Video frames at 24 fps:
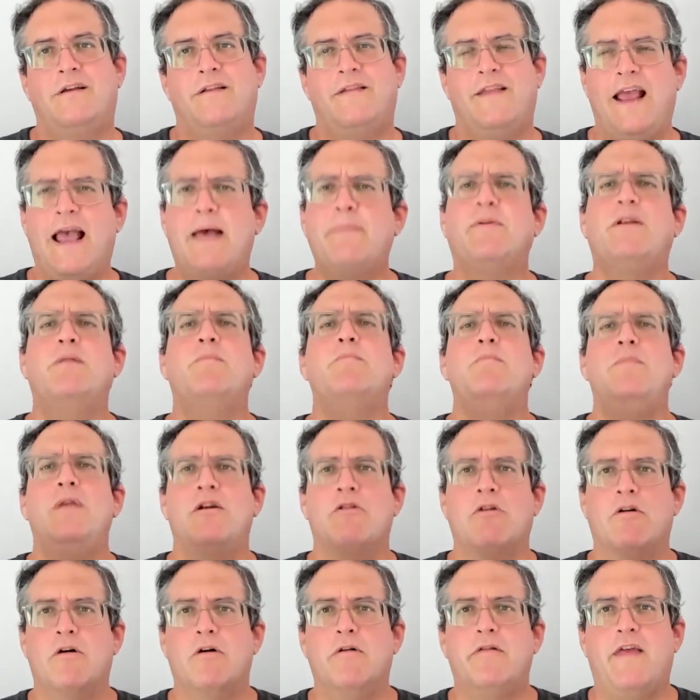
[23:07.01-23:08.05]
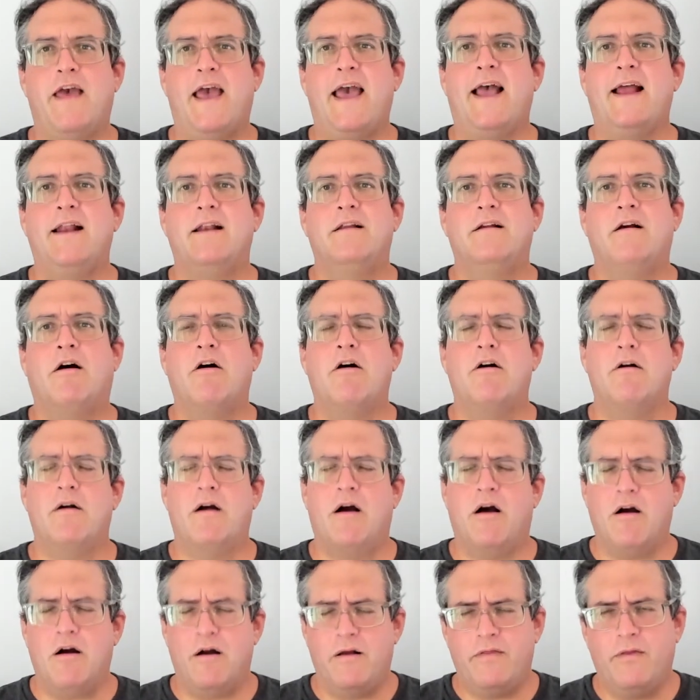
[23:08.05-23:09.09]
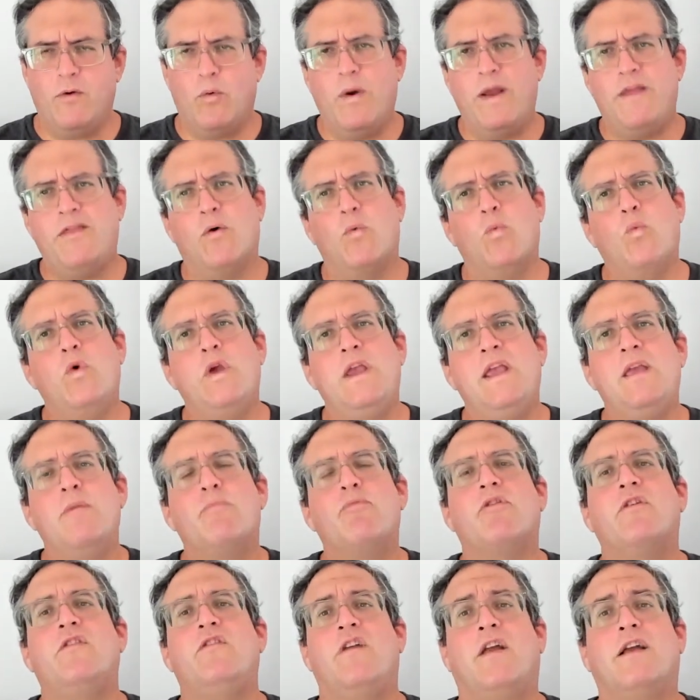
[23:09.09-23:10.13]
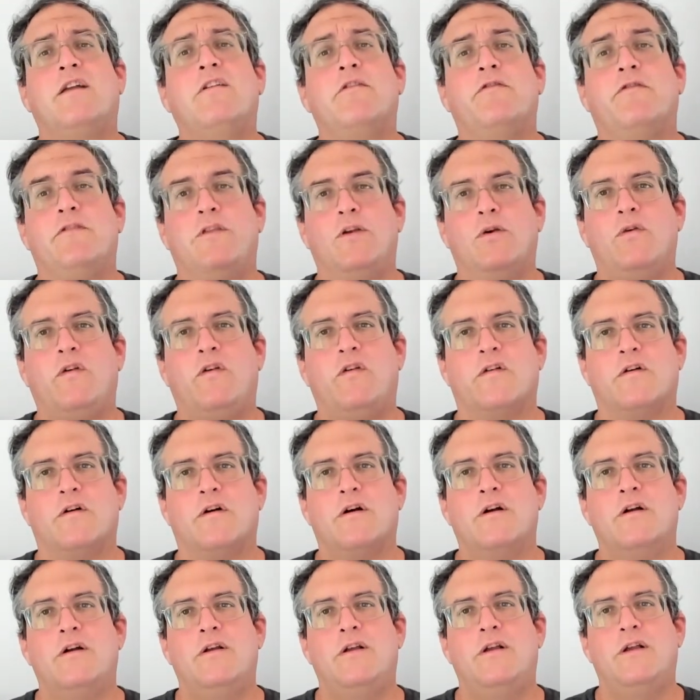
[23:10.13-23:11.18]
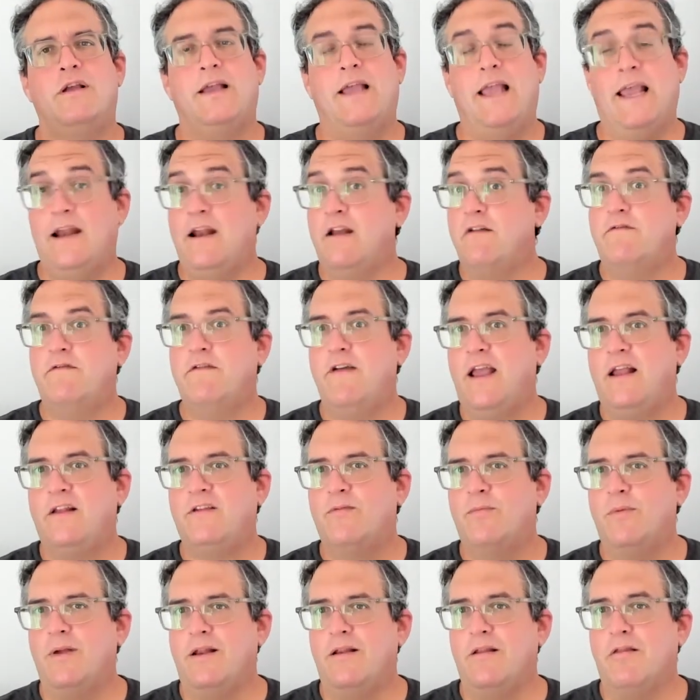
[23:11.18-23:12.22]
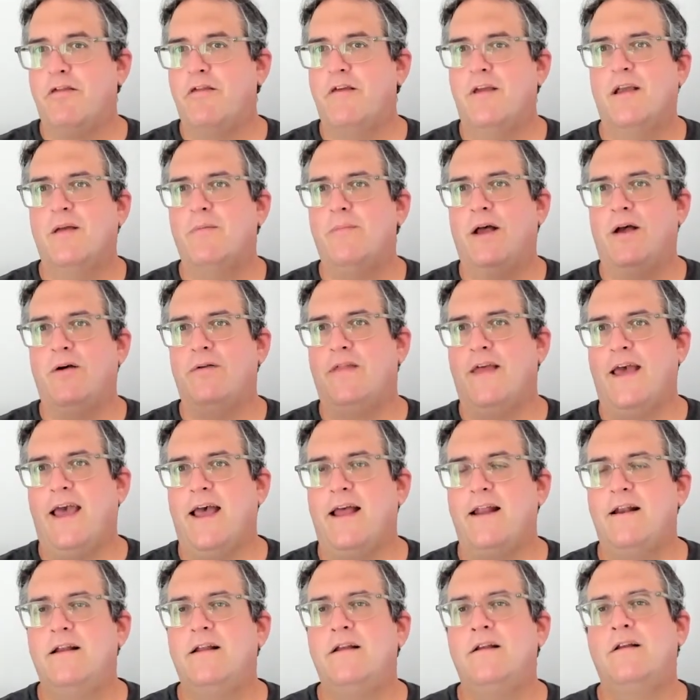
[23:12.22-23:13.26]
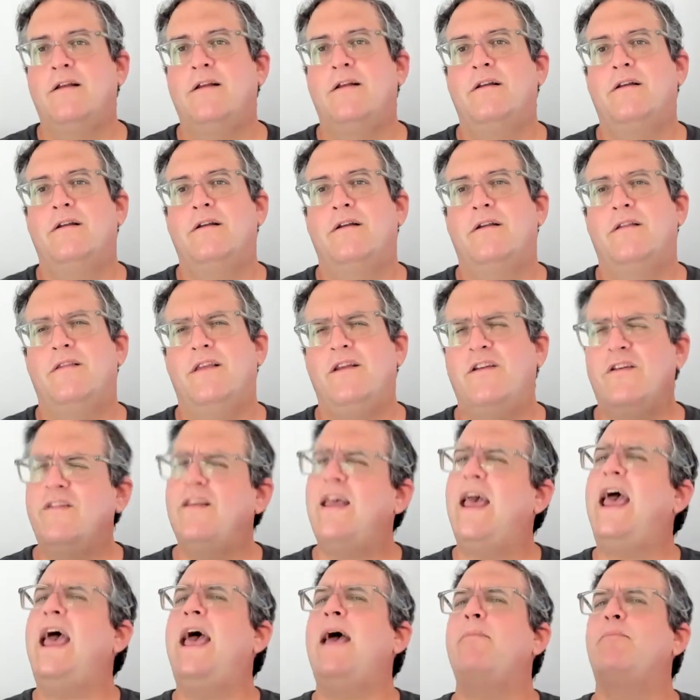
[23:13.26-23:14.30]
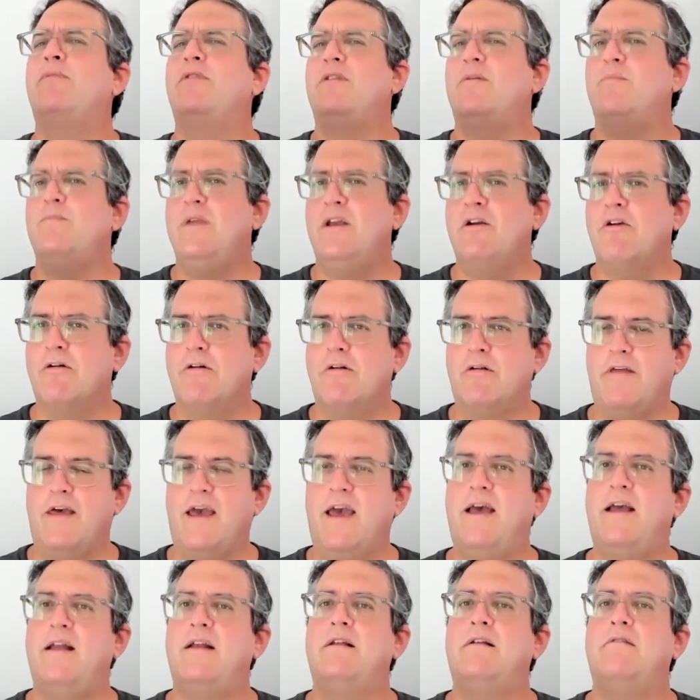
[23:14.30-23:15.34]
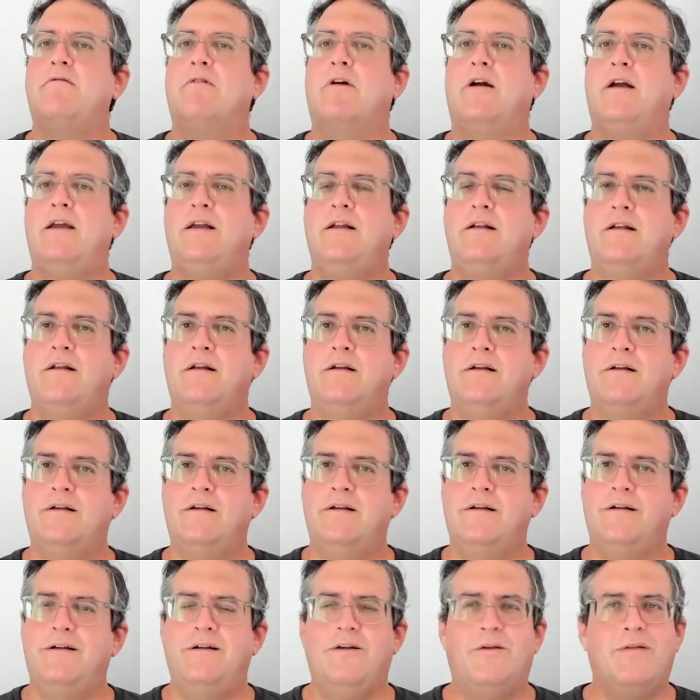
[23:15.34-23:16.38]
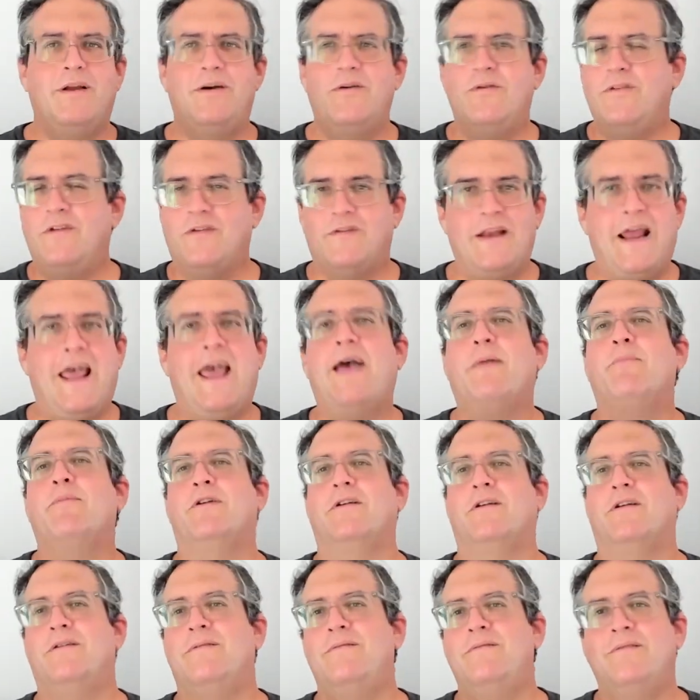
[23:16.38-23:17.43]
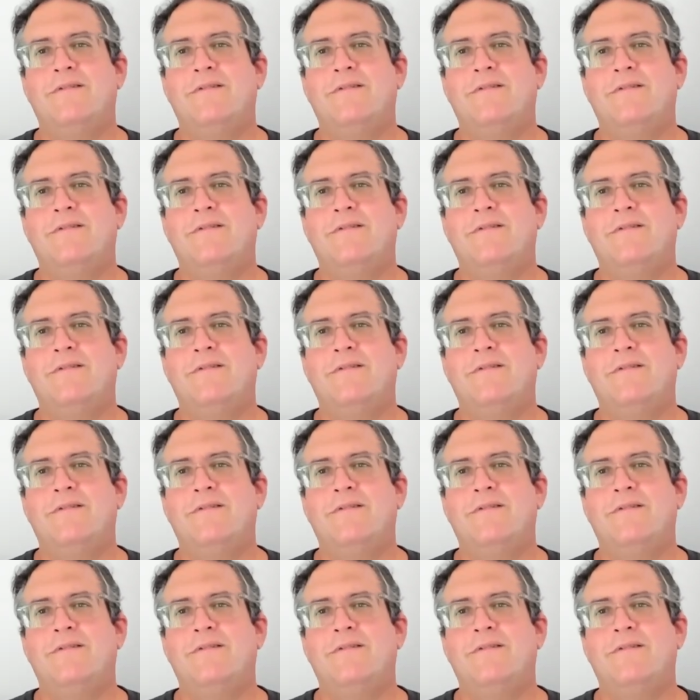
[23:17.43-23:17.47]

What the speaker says: They happen to mirror that, our the way that we project a future and advancement and think about that. They just happen to mirror that, right? No, they don't just happen.